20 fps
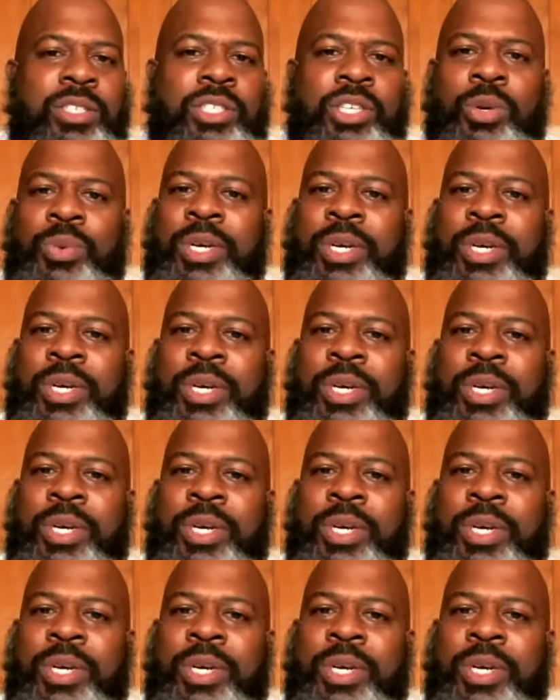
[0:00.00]
So it
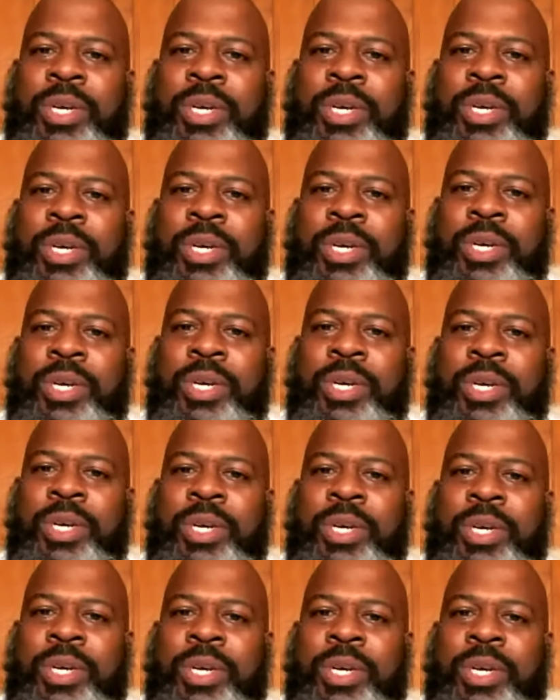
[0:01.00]
ain't no stopping me from
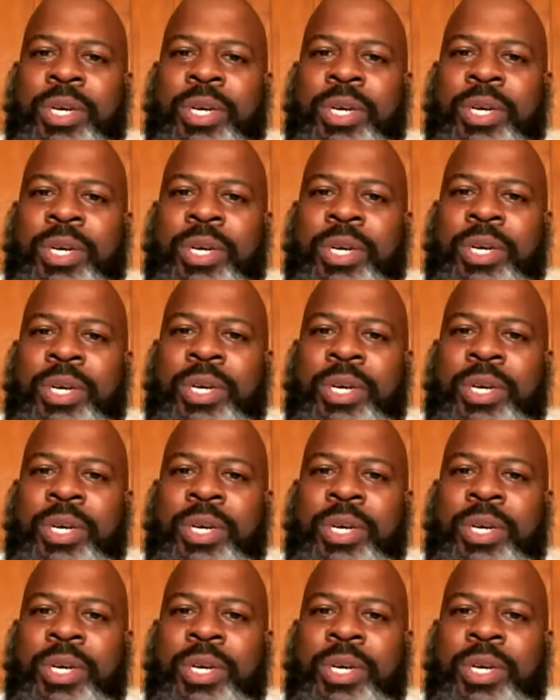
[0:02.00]
going live.